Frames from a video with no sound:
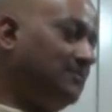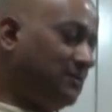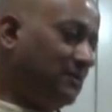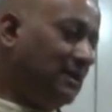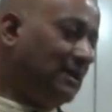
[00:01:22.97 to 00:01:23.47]

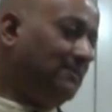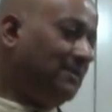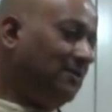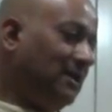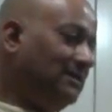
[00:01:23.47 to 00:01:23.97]
So in our
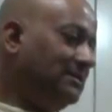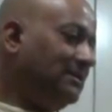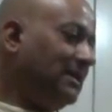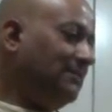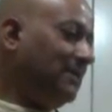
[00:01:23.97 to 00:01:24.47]
mythology,
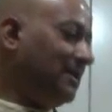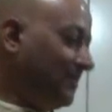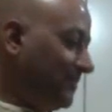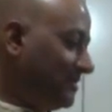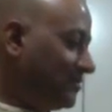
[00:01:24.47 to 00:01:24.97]
there are
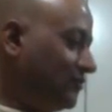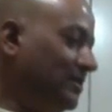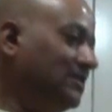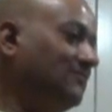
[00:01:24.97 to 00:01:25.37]
multiple stories